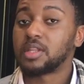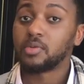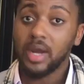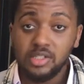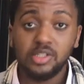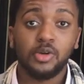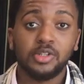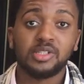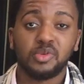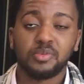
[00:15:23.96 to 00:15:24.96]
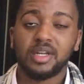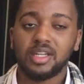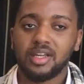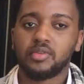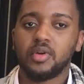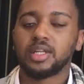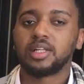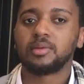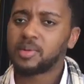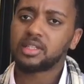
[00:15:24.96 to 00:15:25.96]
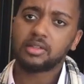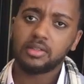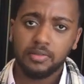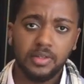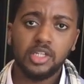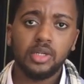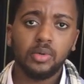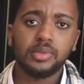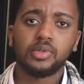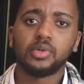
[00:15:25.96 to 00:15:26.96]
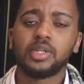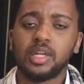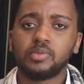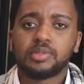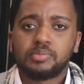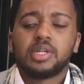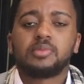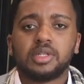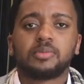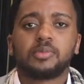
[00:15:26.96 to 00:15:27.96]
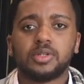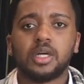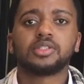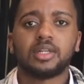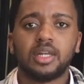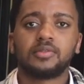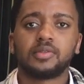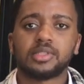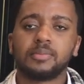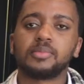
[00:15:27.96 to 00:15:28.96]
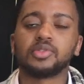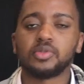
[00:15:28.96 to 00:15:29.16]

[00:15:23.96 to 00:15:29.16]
they were actually charging more money, ironically, but the, the finishing was good and it was pretty much a production level sample.